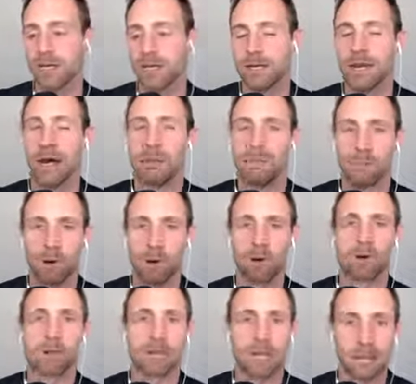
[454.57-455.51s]
now
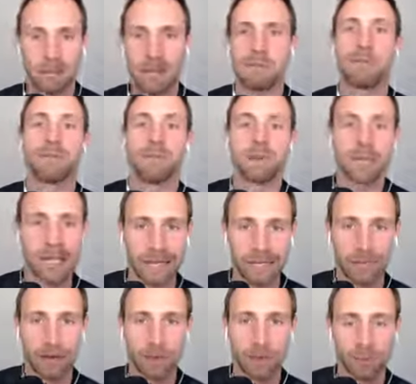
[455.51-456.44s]
they may be
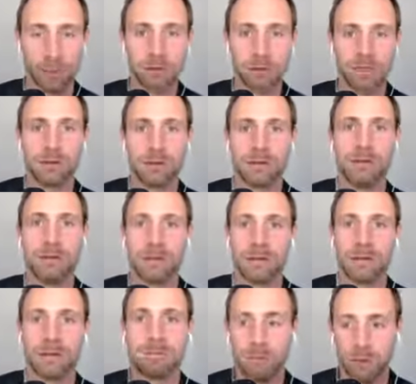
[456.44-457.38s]
forgetting all the work that you put
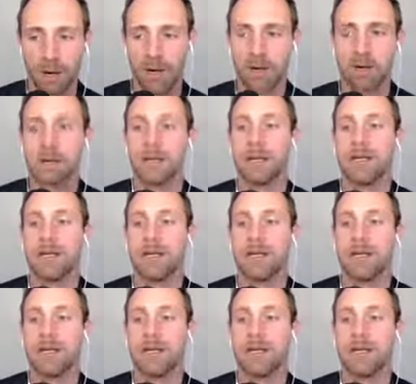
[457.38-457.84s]
in, but